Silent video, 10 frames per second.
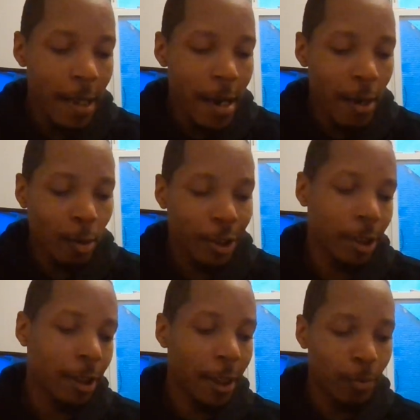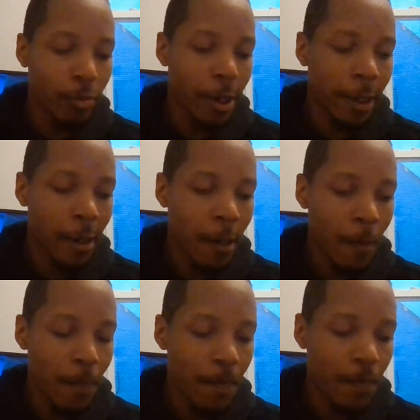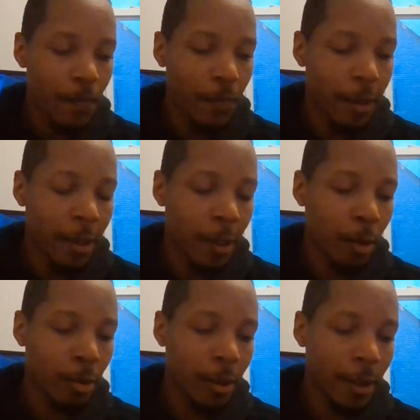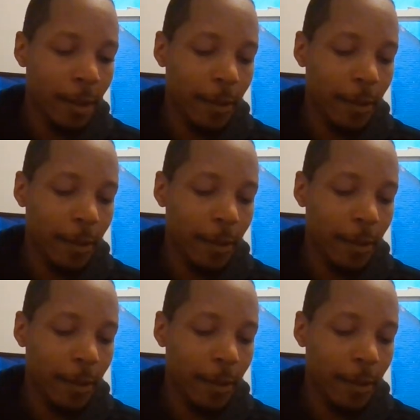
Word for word: Now she does bring up, you know,